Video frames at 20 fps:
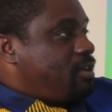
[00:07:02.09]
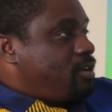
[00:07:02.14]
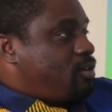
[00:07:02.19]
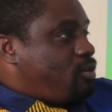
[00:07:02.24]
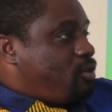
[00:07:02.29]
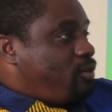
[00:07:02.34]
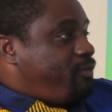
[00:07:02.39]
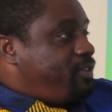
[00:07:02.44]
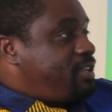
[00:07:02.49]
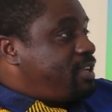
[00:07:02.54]

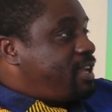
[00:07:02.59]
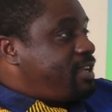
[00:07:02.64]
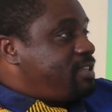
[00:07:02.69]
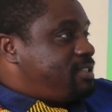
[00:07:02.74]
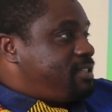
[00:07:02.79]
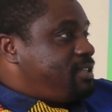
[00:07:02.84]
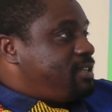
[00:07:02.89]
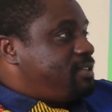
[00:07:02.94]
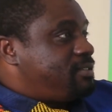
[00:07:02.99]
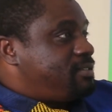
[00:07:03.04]

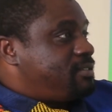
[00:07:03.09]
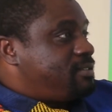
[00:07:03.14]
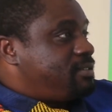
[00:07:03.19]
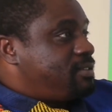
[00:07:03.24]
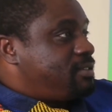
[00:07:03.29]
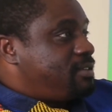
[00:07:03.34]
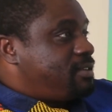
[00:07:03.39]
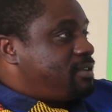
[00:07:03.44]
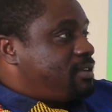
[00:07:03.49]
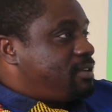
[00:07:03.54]
COVID-19
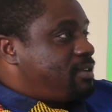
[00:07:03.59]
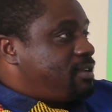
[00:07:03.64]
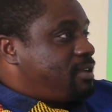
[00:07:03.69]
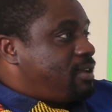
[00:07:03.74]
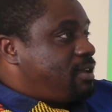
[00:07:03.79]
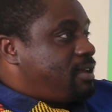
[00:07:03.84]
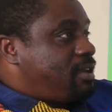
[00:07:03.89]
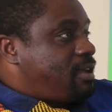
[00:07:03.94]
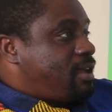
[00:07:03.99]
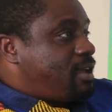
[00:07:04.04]

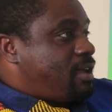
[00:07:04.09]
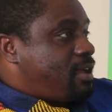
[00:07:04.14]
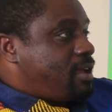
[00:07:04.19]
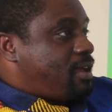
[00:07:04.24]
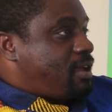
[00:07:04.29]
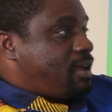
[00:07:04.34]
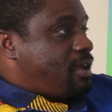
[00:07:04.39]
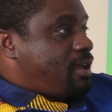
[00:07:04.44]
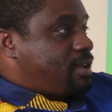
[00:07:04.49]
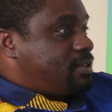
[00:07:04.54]

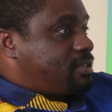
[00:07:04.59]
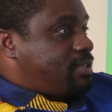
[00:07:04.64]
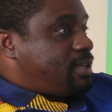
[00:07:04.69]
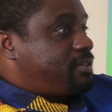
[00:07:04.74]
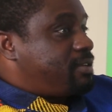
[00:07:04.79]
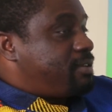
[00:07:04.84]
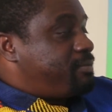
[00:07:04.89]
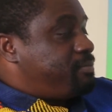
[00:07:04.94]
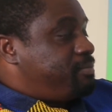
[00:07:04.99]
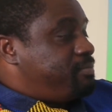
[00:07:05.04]
has
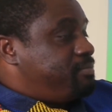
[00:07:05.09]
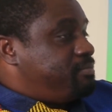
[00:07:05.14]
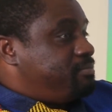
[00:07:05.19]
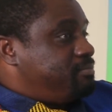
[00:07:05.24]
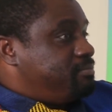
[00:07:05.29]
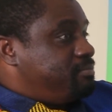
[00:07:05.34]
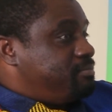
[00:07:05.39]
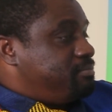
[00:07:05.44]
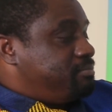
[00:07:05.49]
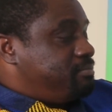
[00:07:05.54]
had a
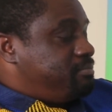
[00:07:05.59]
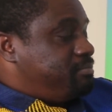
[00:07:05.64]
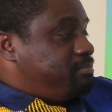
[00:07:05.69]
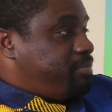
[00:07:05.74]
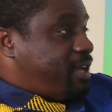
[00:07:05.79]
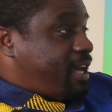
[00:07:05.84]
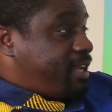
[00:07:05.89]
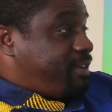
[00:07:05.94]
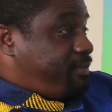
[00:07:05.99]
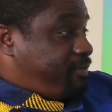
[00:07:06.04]

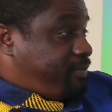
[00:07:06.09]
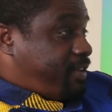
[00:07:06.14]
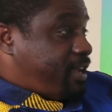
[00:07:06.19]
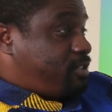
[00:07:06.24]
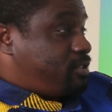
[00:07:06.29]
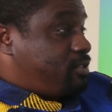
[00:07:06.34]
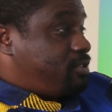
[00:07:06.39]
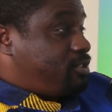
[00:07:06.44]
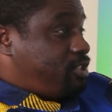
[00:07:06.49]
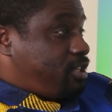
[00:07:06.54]
bad
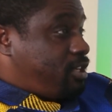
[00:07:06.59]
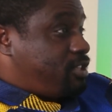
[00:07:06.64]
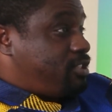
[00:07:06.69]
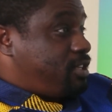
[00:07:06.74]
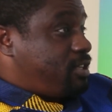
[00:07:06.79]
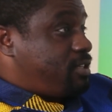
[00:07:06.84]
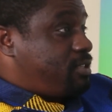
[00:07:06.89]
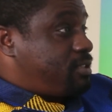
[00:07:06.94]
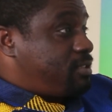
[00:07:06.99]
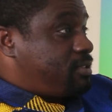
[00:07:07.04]
effect on
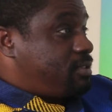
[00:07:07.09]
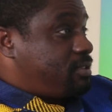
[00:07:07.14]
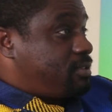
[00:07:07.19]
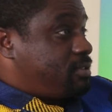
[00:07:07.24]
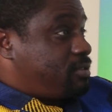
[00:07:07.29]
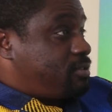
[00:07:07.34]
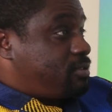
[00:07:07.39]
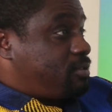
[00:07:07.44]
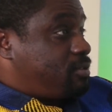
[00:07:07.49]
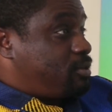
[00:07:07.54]
churches,
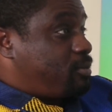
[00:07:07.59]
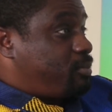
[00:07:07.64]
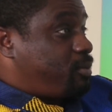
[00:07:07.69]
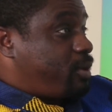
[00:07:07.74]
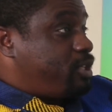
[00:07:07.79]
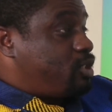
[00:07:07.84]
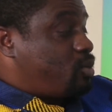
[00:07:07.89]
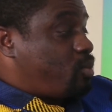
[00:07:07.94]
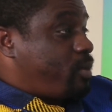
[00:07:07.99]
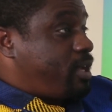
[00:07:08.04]
to the
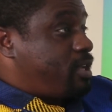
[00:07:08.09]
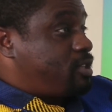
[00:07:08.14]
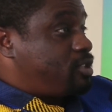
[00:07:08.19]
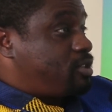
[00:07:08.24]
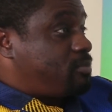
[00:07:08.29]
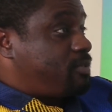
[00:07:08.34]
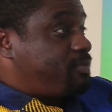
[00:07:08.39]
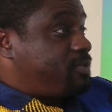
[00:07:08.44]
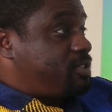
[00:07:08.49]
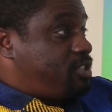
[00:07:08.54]
point where
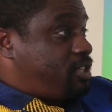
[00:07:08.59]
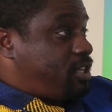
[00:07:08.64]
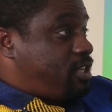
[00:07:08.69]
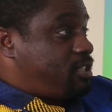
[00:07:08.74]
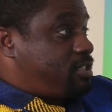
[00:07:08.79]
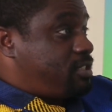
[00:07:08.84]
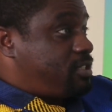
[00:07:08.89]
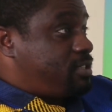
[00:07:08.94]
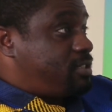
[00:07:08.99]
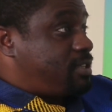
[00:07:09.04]
some of the
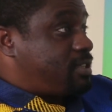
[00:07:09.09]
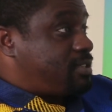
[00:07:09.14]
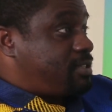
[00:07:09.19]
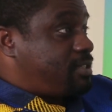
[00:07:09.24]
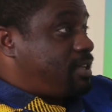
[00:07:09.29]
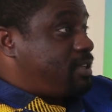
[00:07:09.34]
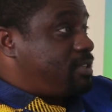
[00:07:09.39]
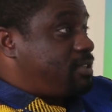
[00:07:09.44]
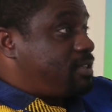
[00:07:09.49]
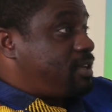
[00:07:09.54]
churches that
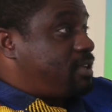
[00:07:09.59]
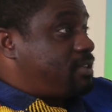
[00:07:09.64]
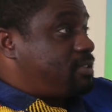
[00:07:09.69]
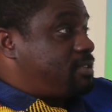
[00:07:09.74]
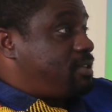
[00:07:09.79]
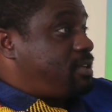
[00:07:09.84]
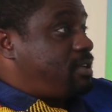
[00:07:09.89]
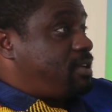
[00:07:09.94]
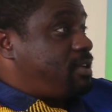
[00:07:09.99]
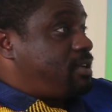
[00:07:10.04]
said that
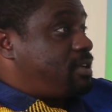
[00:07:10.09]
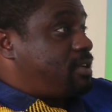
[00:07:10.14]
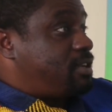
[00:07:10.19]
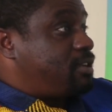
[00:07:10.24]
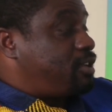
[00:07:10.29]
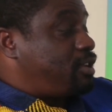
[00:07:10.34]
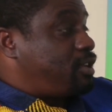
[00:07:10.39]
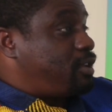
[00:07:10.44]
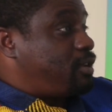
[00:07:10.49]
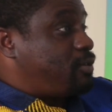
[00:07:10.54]
they
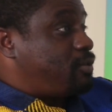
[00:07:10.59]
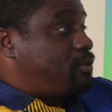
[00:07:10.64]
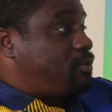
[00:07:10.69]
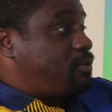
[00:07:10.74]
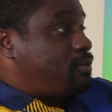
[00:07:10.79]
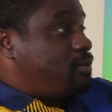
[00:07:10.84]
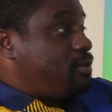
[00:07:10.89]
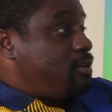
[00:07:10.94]
can cure